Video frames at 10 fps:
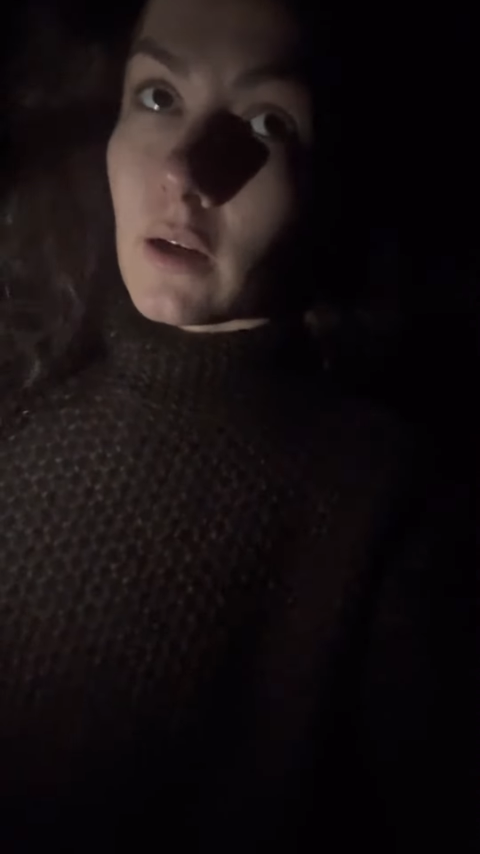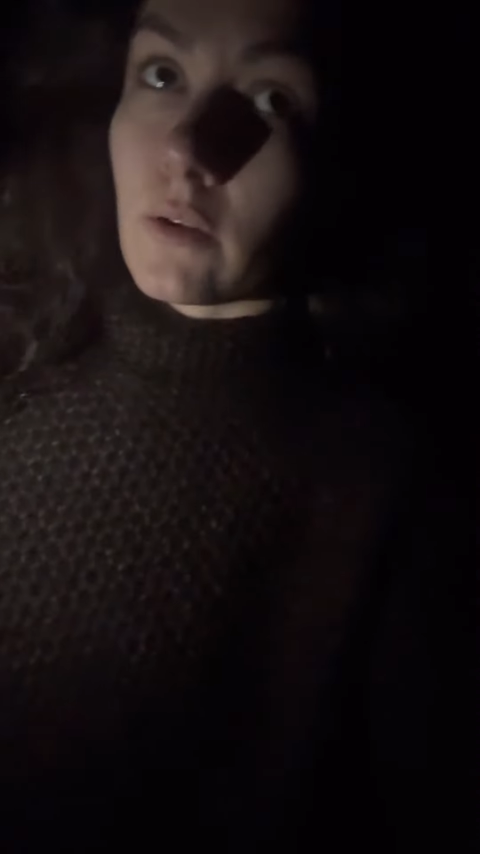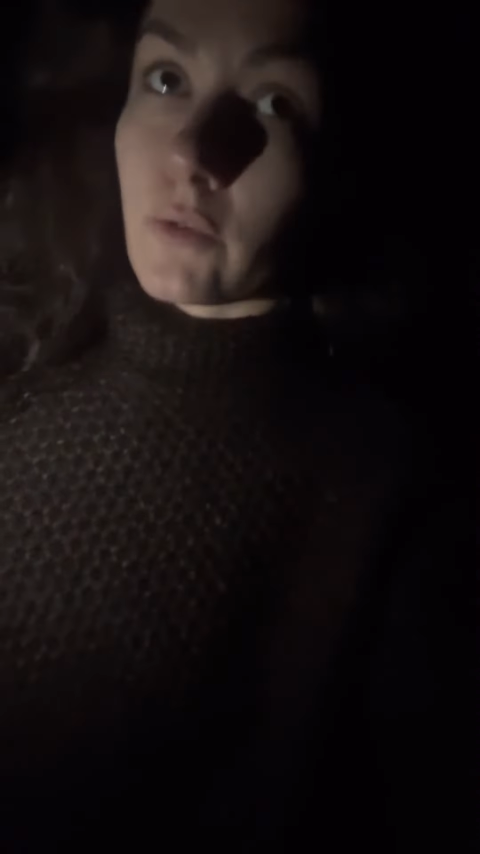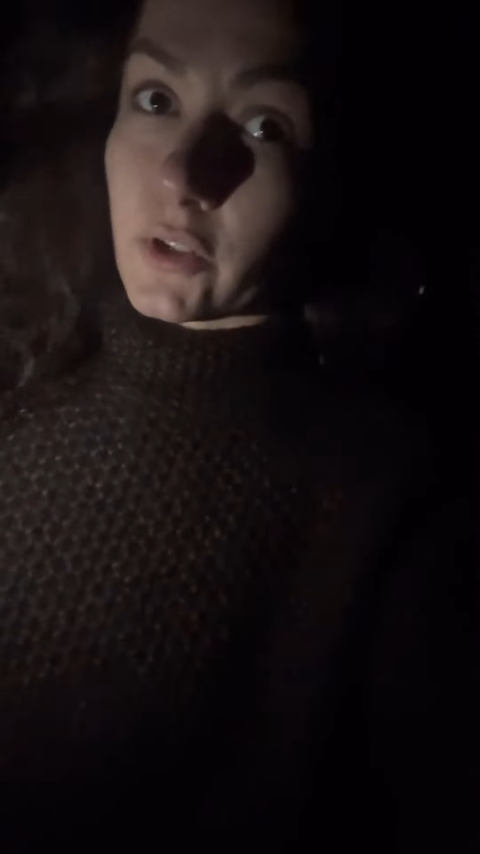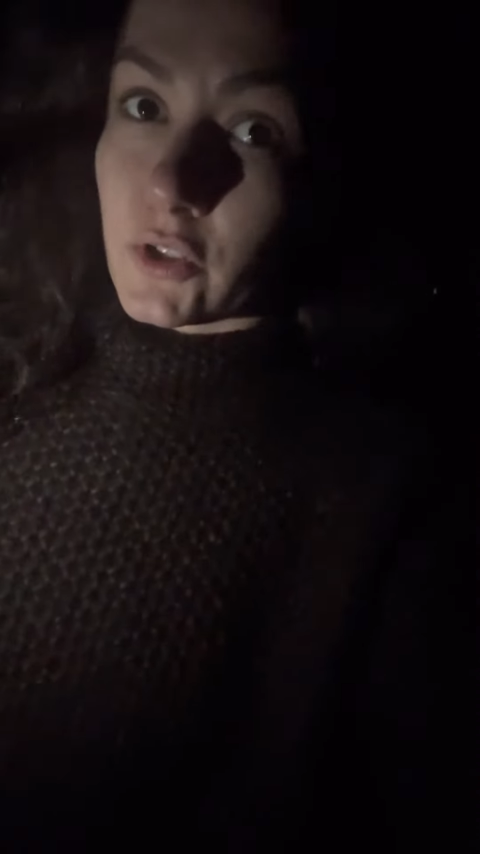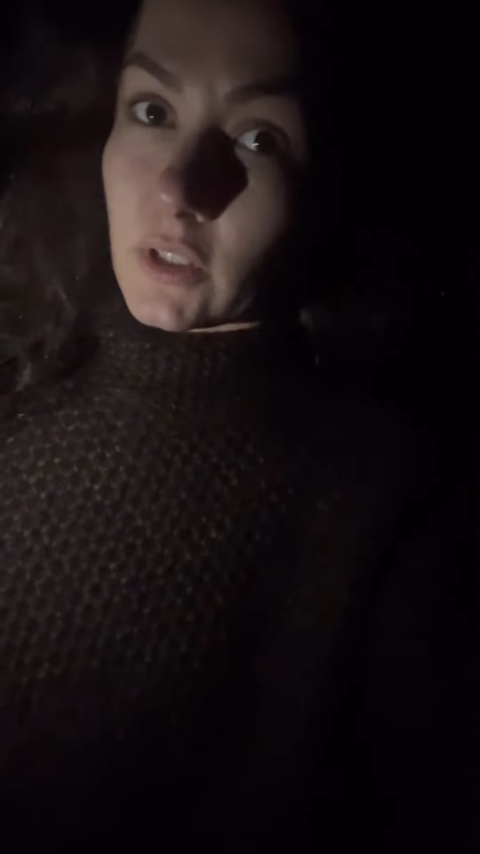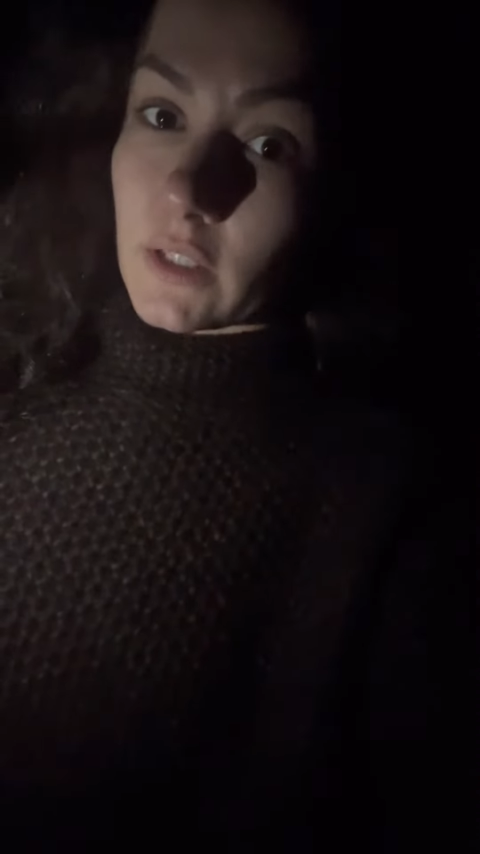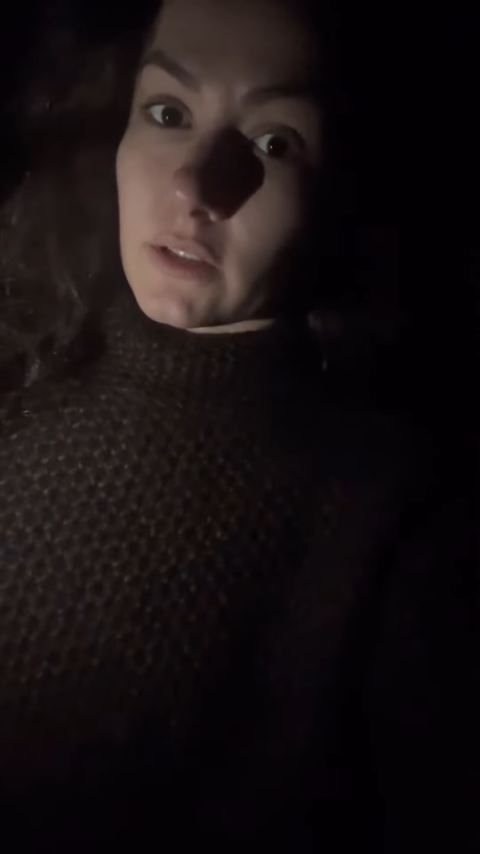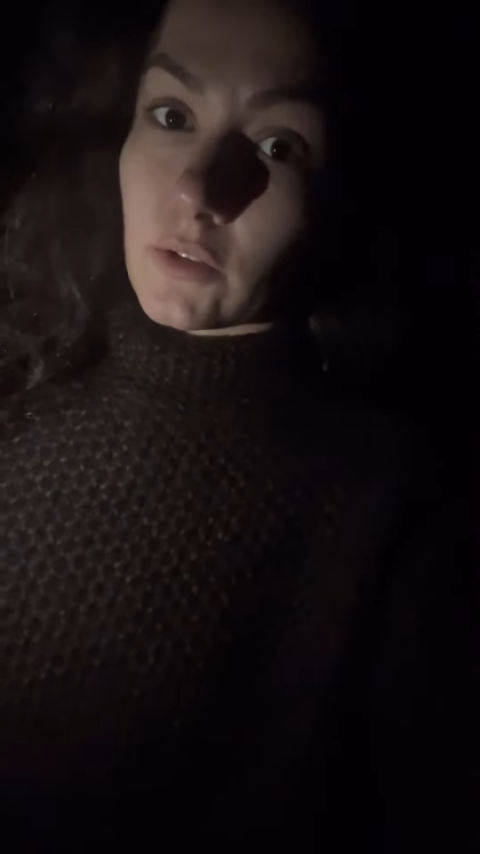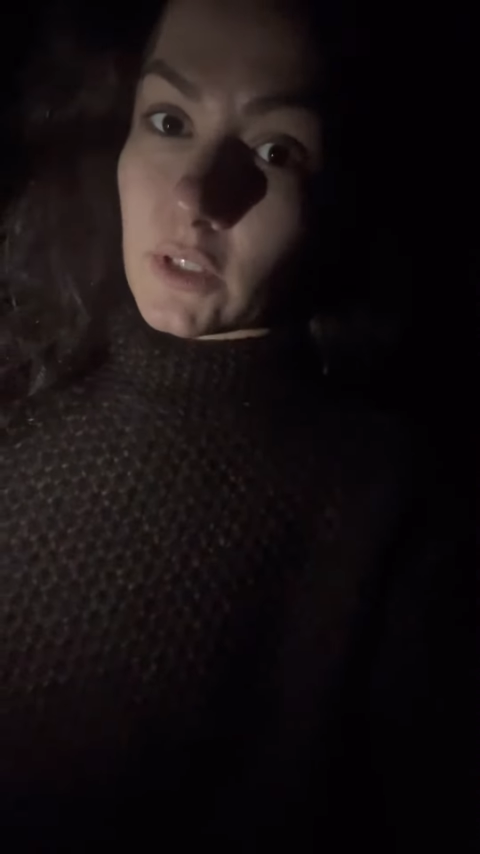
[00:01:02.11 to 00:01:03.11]
Russia
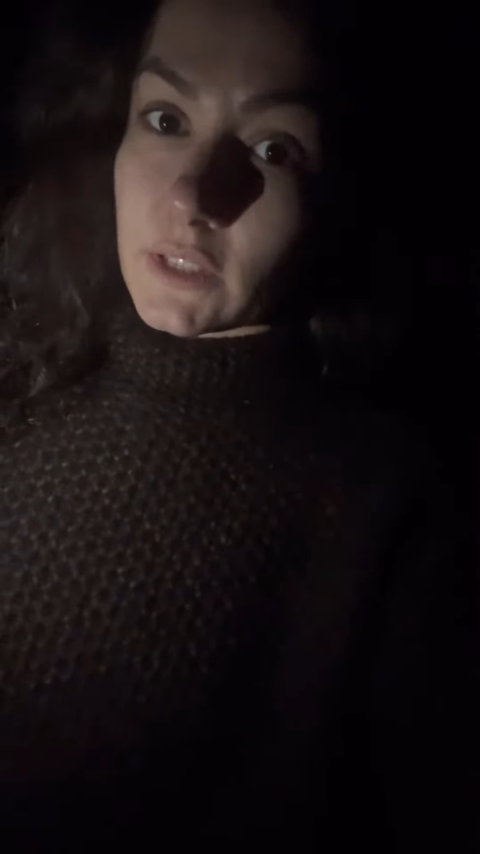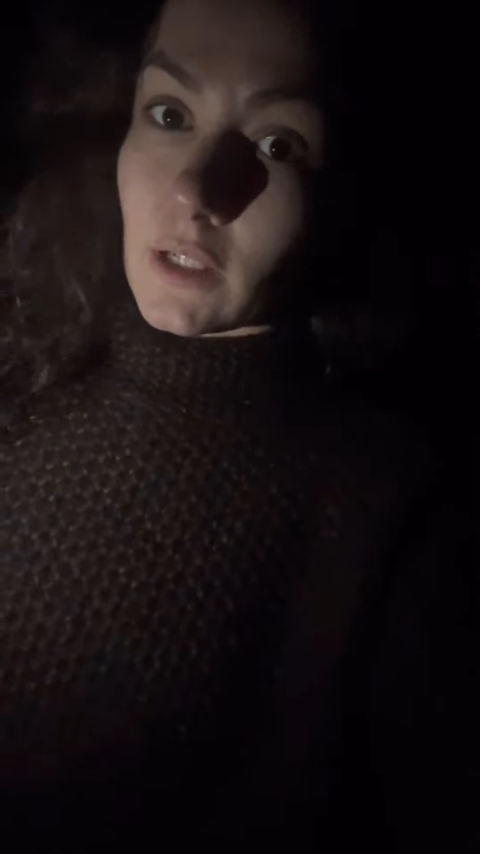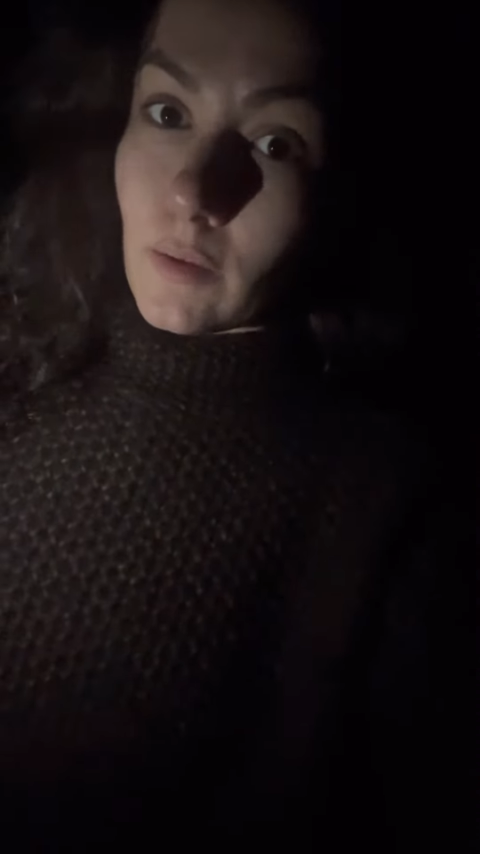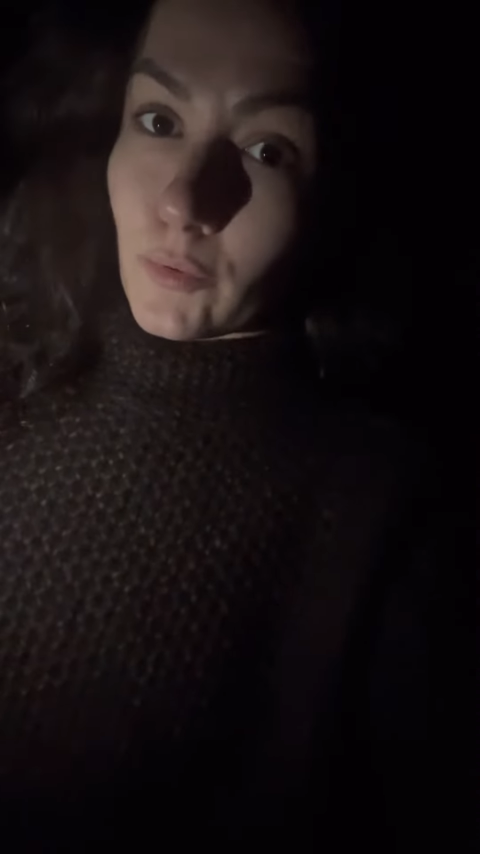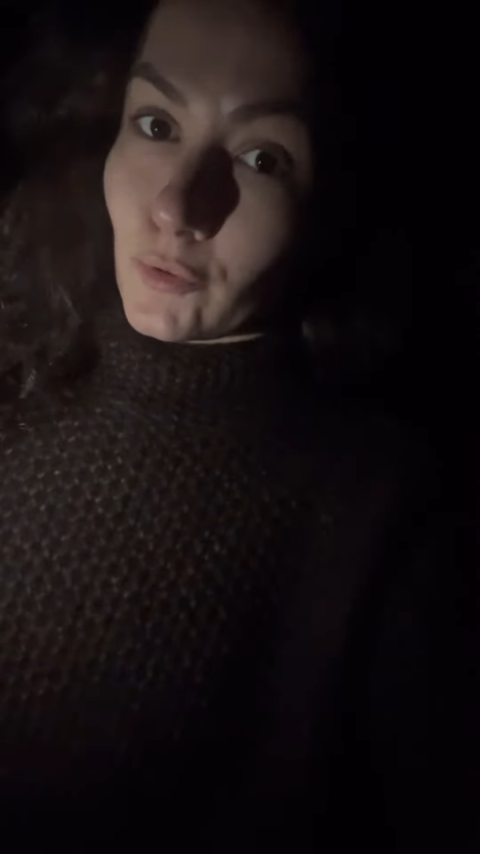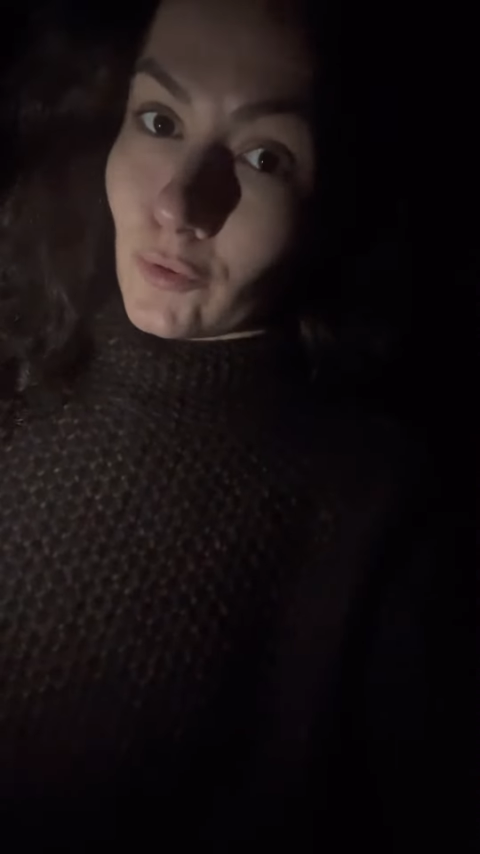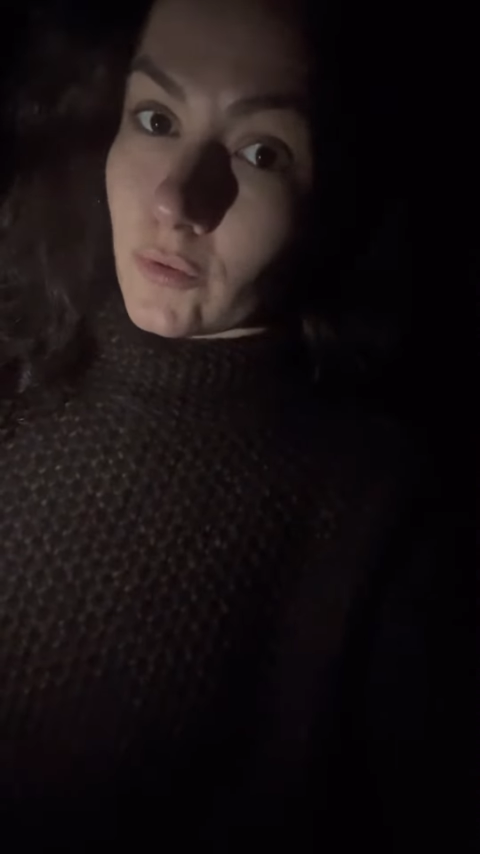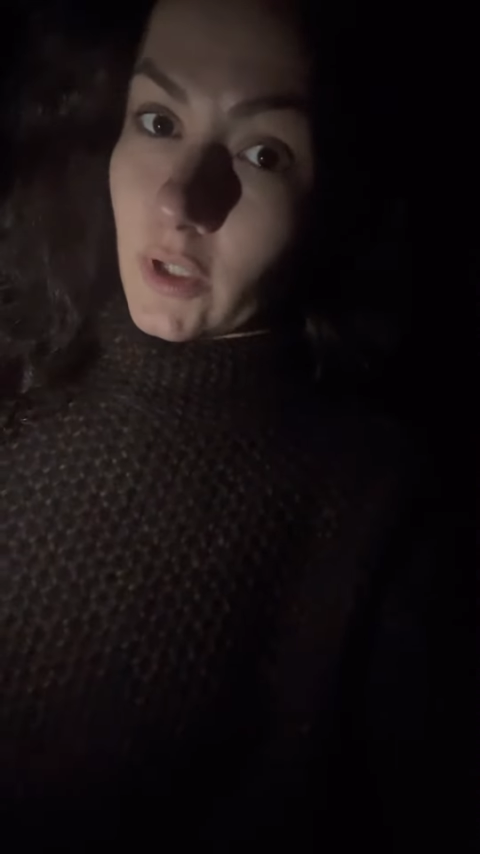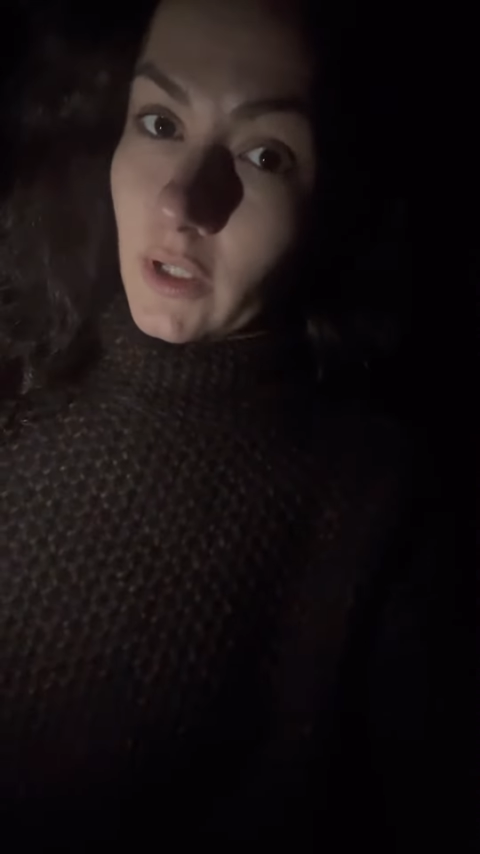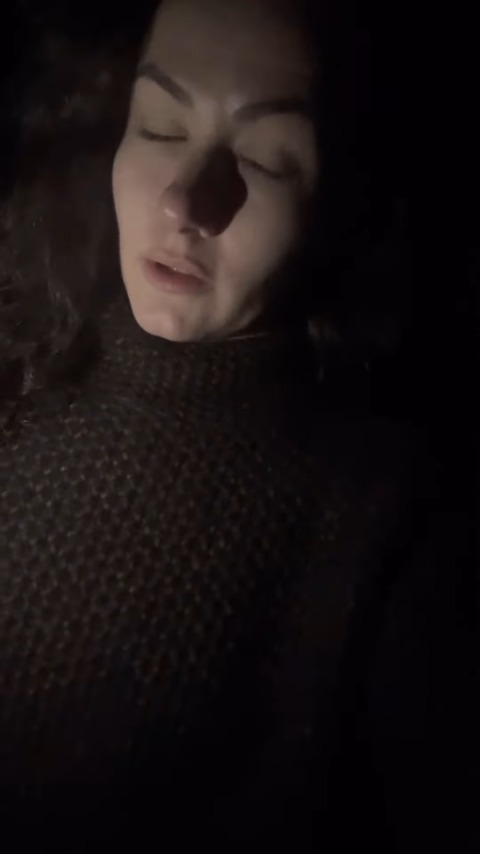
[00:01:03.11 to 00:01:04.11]
not gonna stop on Ukraine,